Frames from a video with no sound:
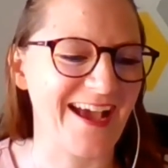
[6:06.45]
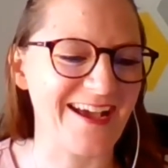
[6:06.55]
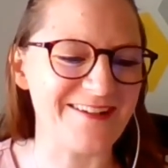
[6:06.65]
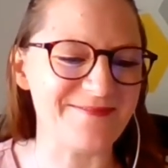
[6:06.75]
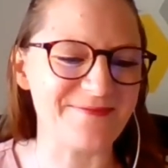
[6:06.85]

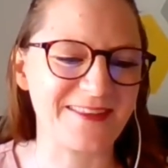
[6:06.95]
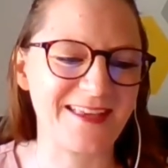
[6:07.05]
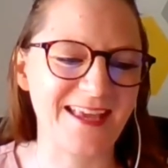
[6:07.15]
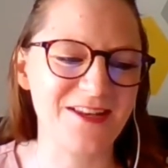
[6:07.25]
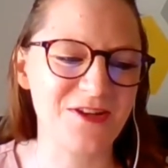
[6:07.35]
Can
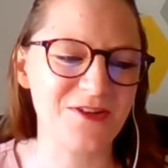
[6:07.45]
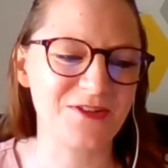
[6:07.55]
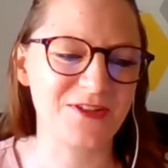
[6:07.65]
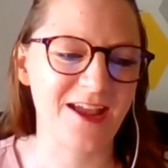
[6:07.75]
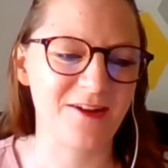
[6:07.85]
you
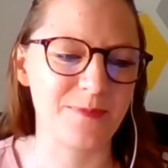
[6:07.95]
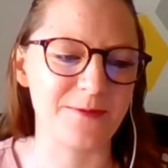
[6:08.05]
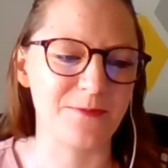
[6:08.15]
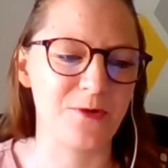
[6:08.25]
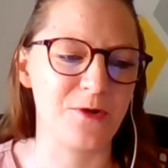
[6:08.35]
share a
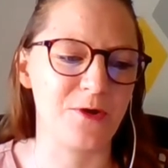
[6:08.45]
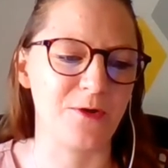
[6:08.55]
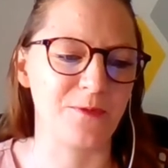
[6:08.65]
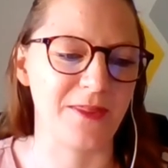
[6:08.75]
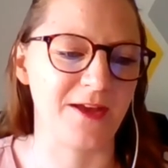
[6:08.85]
bit
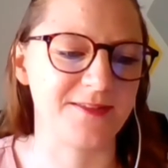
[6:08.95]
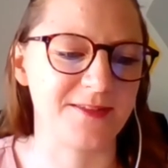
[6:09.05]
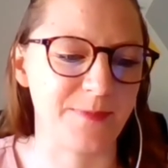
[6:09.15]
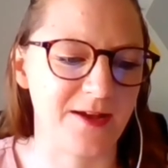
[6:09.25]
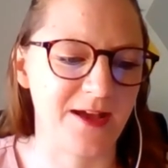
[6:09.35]
more with us
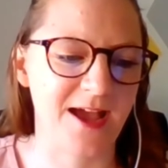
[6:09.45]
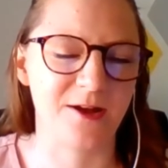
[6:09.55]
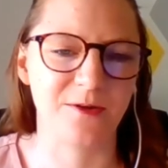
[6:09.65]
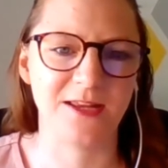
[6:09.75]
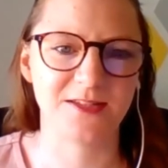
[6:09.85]
about
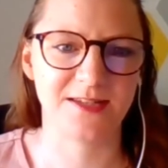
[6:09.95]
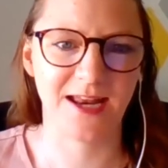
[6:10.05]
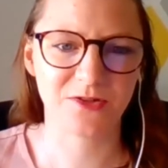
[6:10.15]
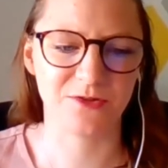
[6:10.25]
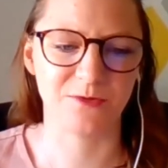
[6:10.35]
how
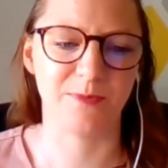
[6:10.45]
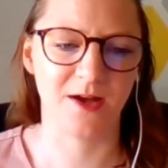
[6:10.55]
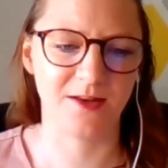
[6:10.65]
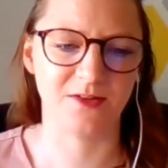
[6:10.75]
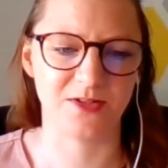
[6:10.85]
international
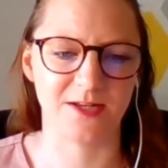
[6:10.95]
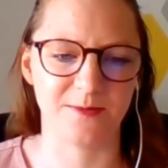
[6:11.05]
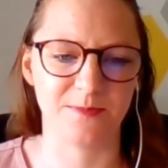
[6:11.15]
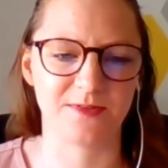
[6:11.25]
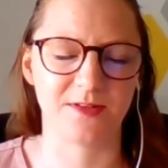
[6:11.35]

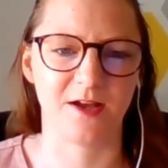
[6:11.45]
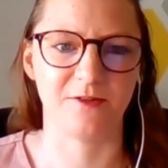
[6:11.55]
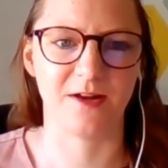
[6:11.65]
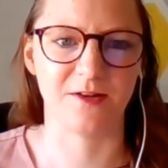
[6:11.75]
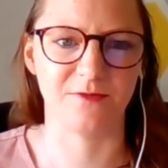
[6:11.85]
partnerships
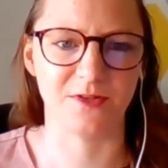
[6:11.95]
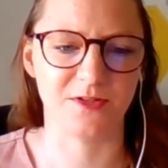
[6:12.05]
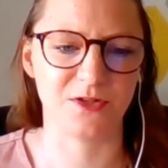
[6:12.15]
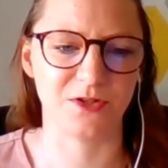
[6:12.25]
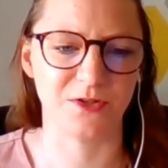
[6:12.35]
are
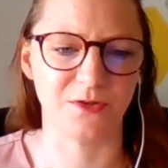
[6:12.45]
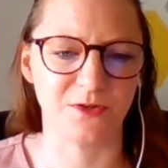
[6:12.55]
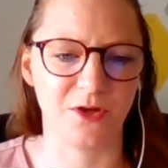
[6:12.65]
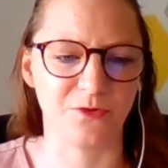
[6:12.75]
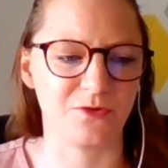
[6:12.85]
relevant to
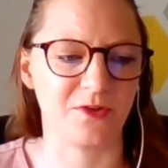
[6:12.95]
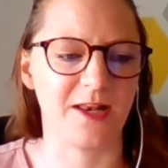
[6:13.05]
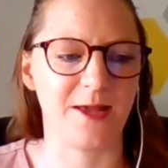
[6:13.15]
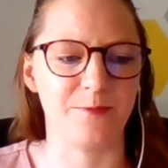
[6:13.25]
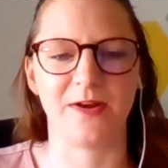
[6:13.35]
cultural
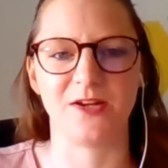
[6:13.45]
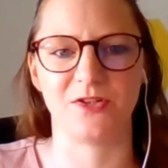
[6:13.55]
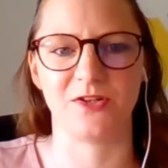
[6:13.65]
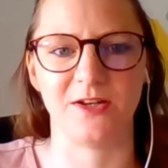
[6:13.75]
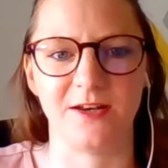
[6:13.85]

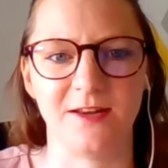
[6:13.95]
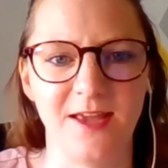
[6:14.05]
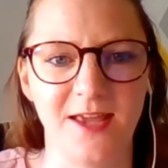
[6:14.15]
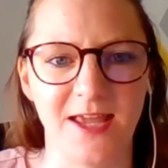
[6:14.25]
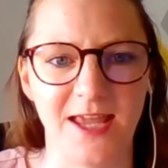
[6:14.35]
collaboration
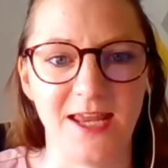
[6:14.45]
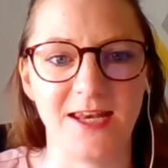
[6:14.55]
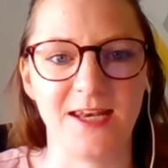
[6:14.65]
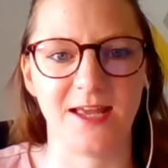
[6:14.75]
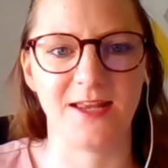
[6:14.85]

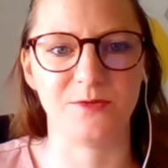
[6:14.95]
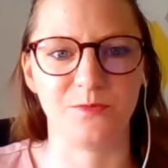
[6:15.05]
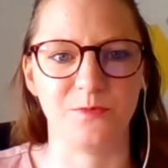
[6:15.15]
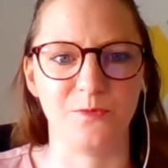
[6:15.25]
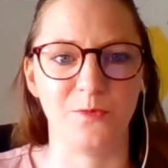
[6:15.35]
in
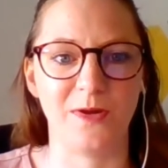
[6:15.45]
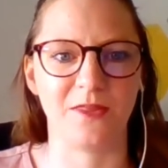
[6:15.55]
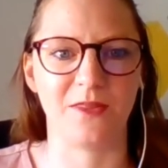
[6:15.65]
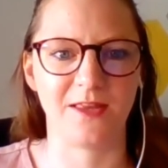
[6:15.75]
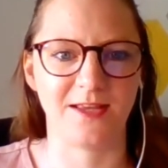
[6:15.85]
and
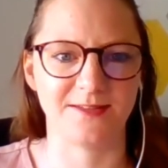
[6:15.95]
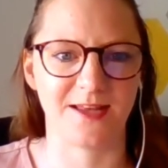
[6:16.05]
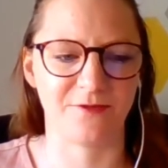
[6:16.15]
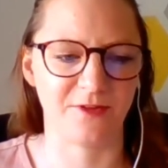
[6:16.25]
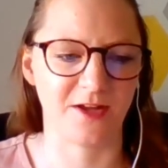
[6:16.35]
with East
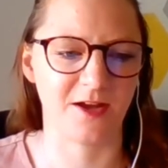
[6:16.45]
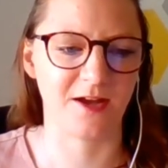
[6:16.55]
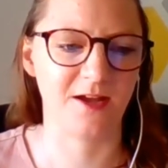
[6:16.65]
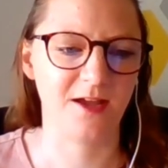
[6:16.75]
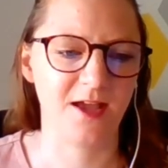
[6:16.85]

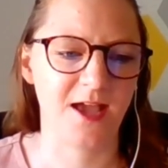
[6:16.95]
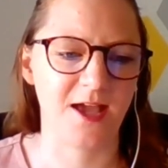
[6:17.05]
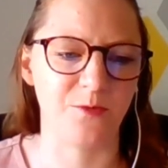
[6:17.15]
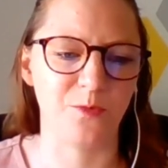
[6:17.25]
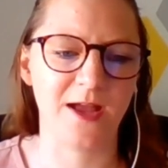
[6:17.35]
Africa?
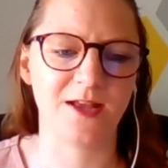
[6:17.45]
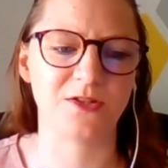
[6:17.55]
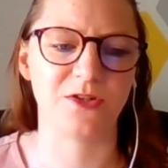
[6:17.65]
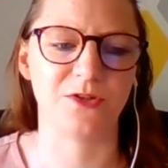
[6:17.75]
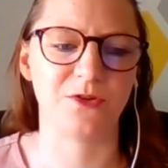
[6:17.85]
And where
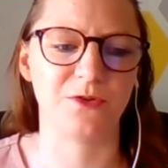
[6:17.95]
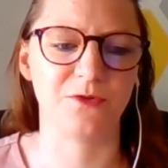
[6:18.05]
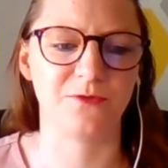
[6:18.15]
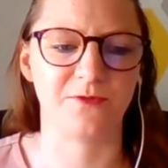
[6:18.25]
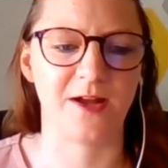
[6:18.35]
do
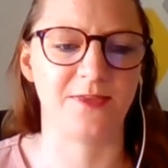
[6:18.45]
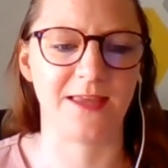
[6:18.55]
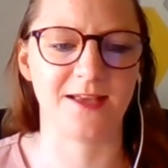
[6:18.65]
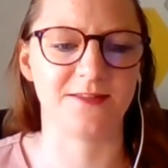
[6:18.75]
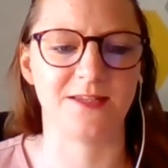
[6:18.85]
you find
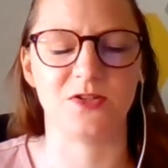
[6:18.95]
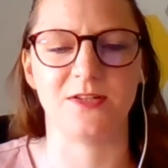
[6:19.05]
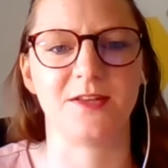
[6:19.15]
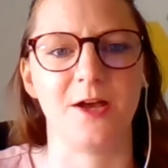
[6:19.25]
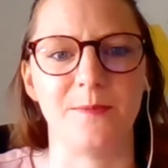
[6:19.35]
the
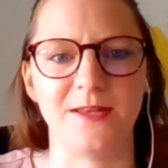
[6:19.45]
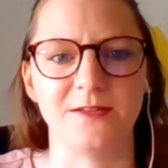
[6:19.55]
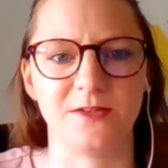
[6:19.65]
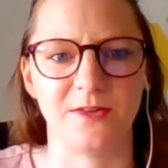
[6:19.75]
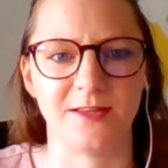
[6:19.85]
SDGs come
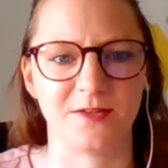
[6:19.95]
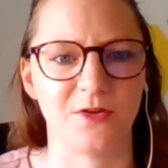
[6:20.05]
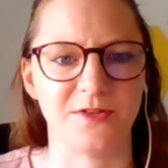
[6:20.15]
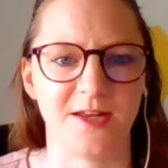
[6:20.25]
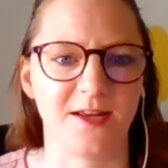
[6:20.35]
into this
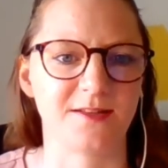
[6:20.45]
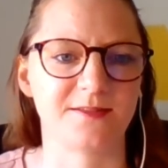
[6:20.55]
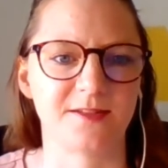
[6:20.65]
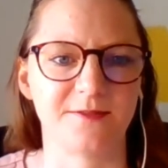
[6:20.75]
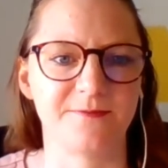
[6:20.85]

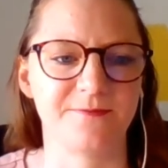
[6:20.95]
context?